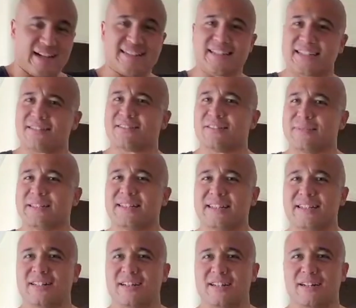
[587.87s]
I think I'm going to be
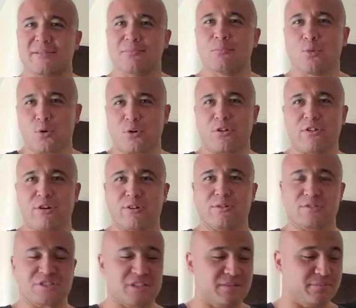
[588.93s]
getting uh, more of
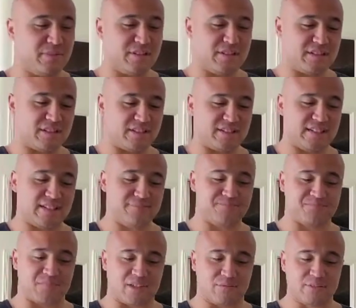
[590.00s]
those. But other than that,
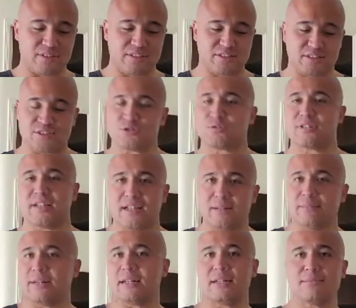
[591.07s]
I really enjoyed the
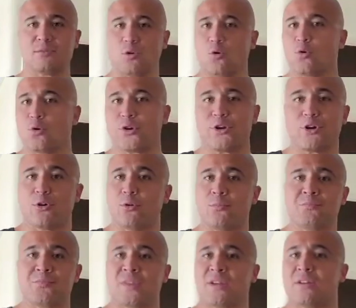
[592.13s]
M&M, the Oreo,
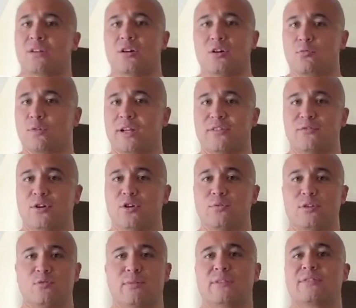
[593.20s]
uh, red
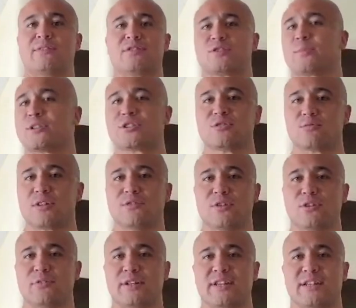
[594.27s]
velvet, the red, especially red
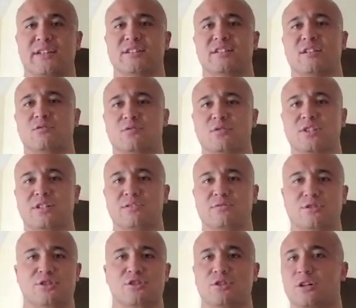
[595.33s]
velvet cake, because that one was like it
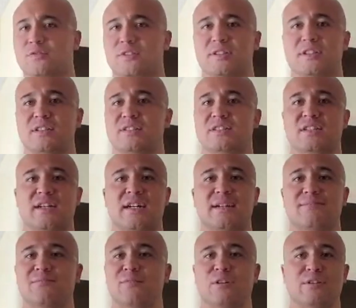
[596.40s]
was soft on the
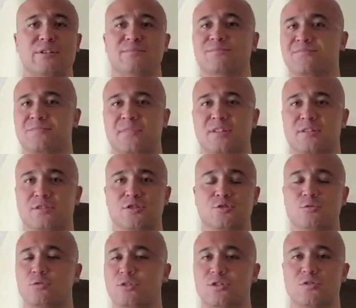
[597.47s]
inside, very you know,
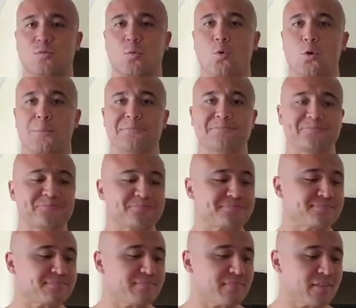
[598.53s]
chewy, it was warm.
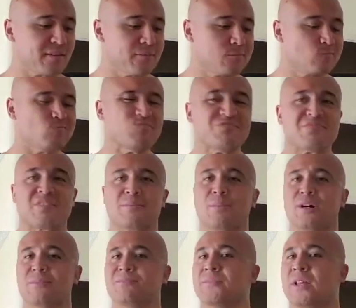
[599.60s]

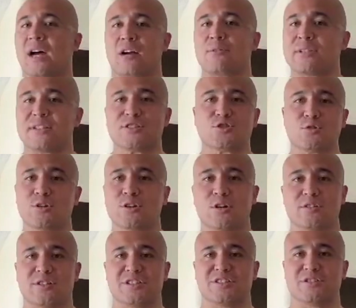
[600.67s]
But I really enjoyed
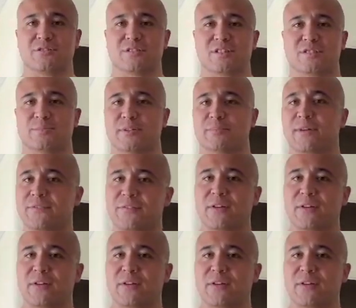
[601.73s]
all these donuts. But my